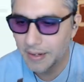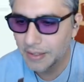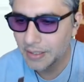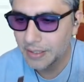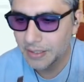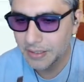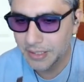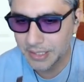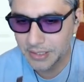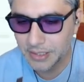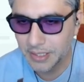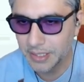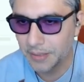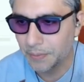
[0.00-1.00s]
So that's
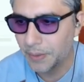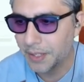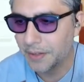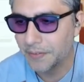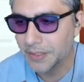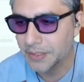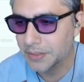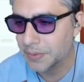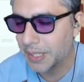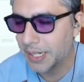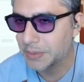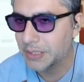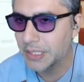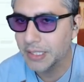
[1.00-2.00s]
one of the reasons why I'm
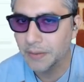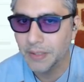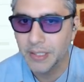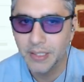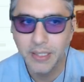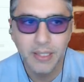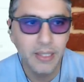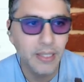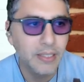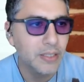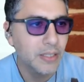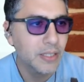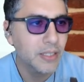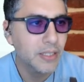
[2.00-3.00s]
sticking with
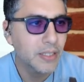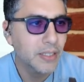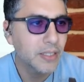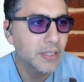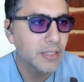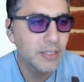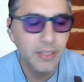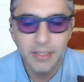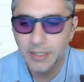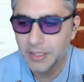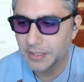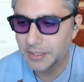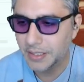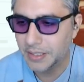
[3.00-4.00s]
Elixir.
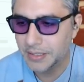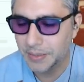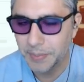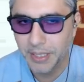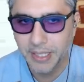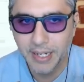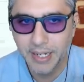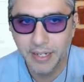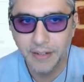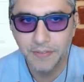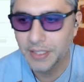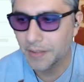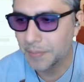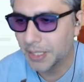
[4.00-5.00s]
Is it because they've been kind enough to
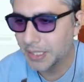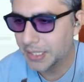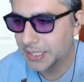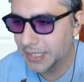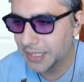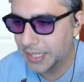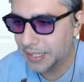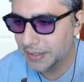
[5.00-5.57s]
give me a discount?